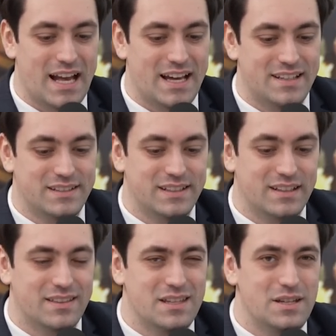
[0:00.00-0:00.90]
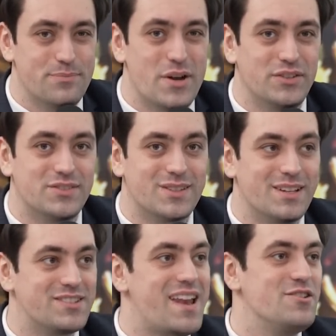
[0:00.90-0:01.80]
And I think the most
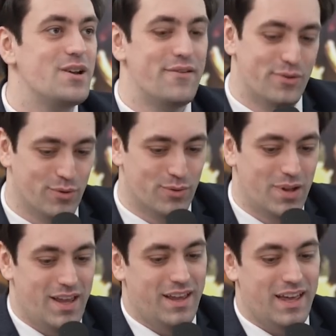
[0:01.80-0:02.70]
essential of all